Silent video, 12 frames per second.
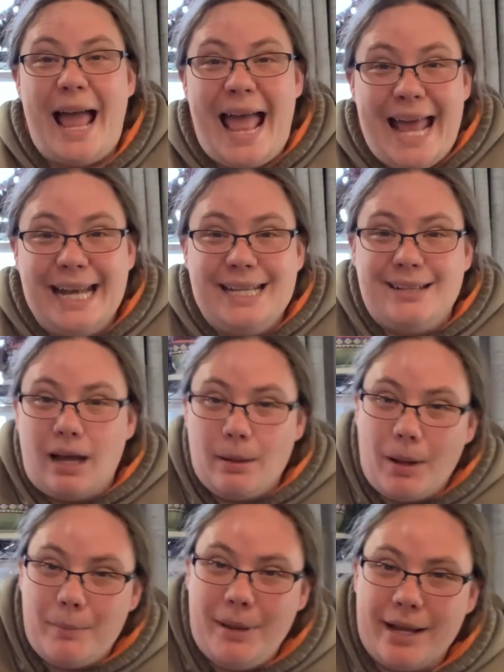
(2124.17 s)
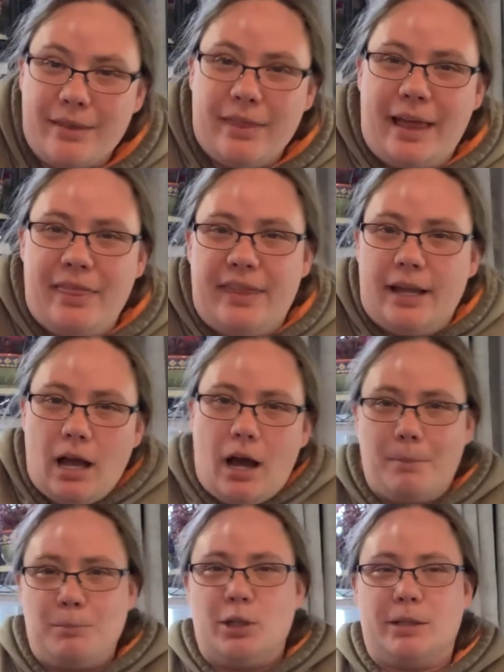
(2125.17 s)
anytime I pick that thing
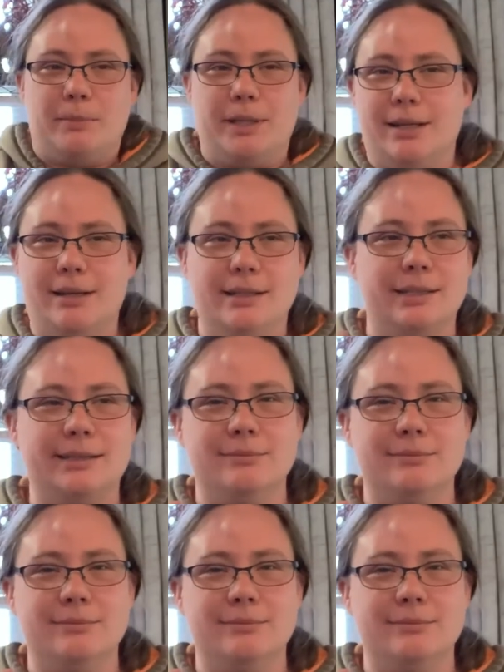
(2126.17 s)
up, just because